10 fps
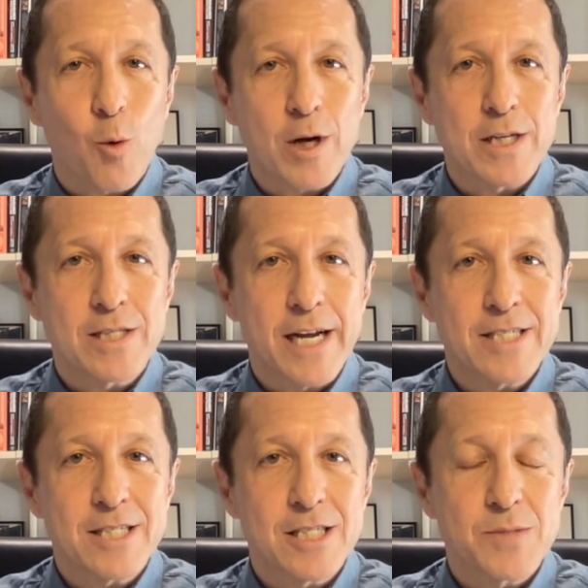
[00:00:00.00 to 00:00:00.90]

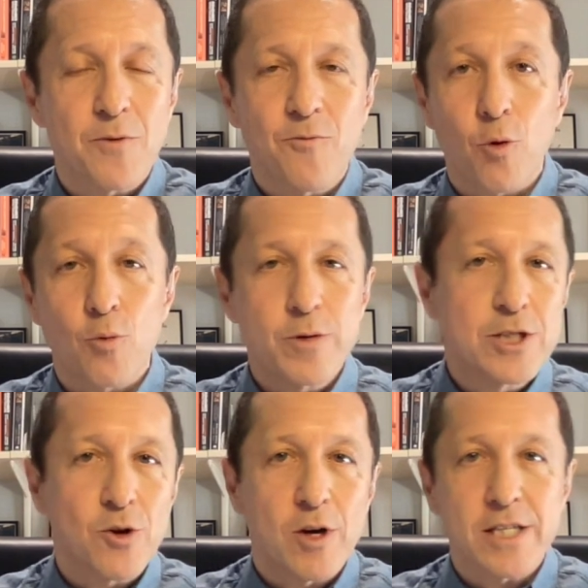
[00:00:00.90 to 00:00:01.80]
organizations before
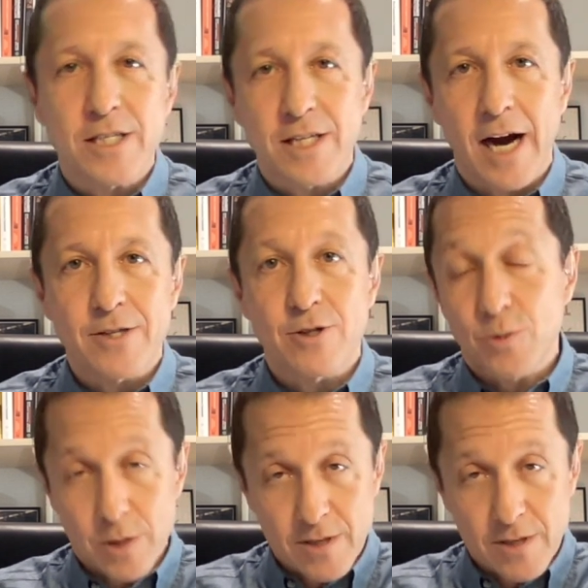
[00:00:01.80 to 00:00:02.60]
rejoining the Dodgers,